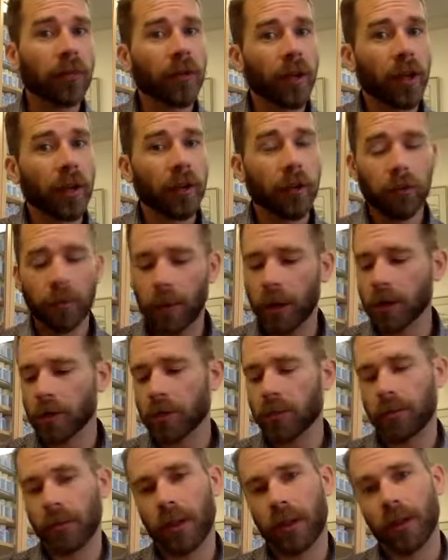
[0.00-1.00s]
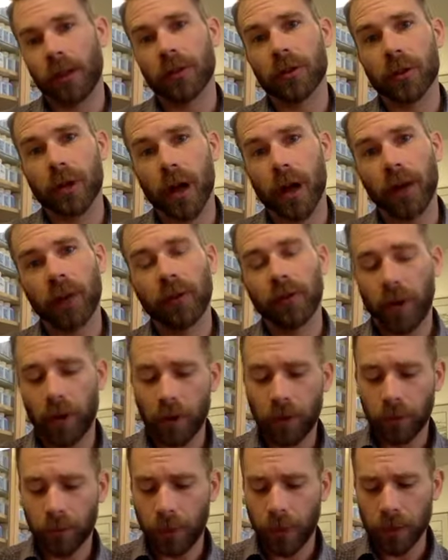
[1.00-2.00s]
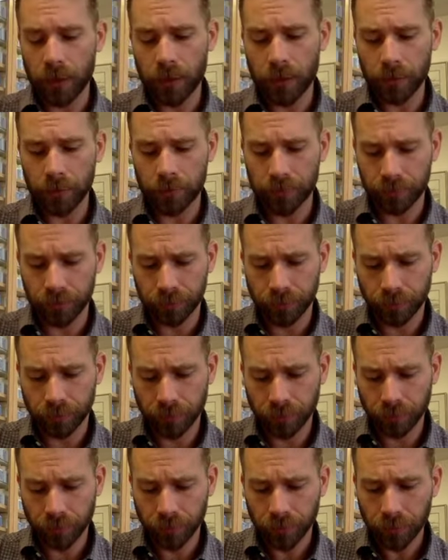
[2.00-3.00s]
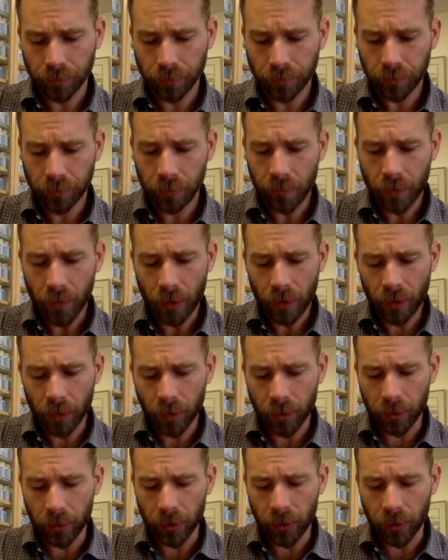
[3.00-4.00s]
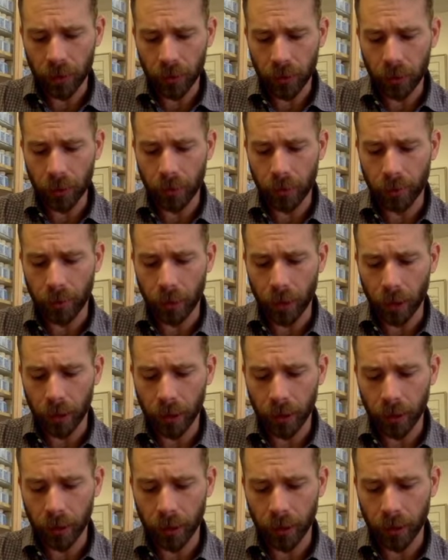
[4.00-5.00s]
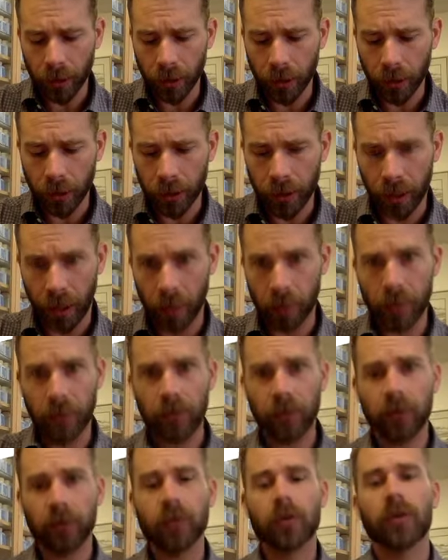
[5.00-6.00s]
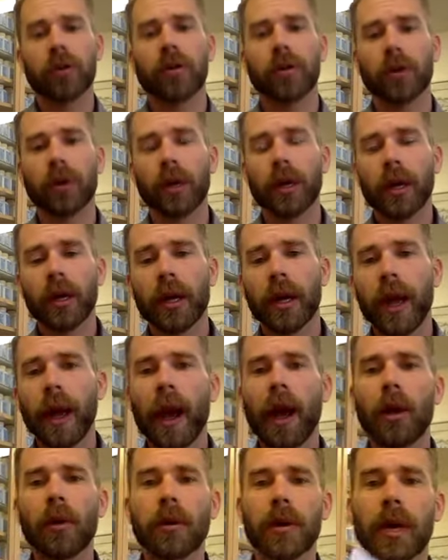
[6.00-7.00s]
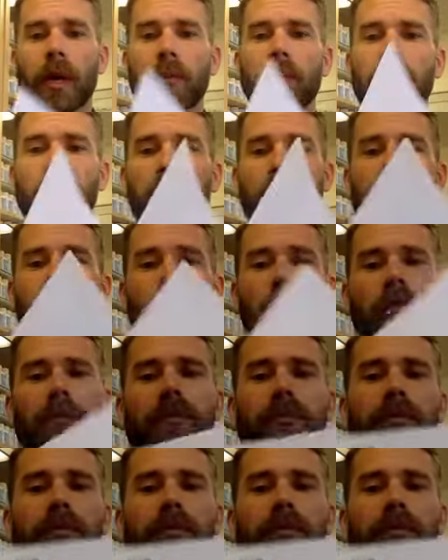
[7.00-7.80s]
side of the spectrum than the dry side of the spectrum. So I'm just going to put a mark on dampness to show how damp they are.